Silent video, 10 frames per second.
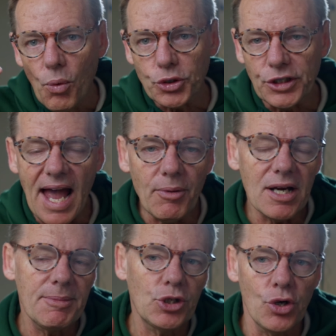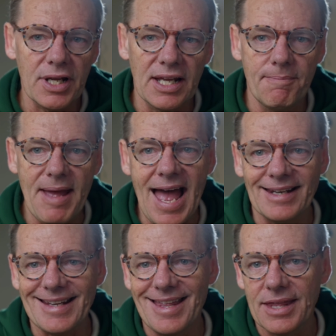Well, today we're going to be talking
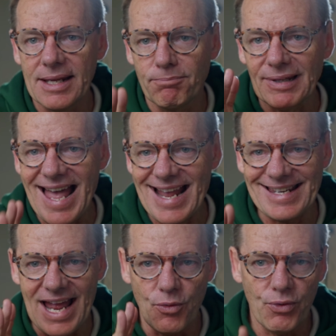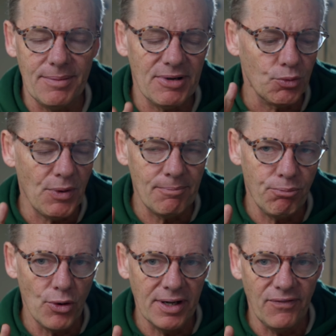about the Blazar Remus
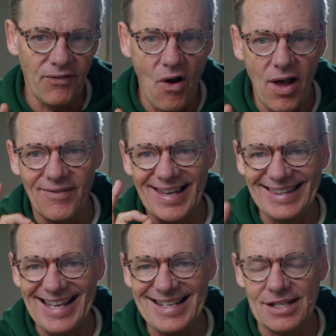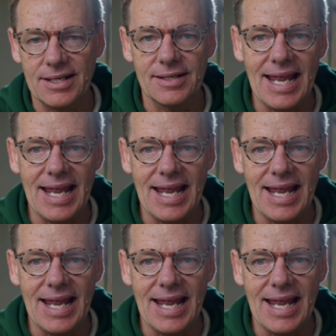1.5 lenses.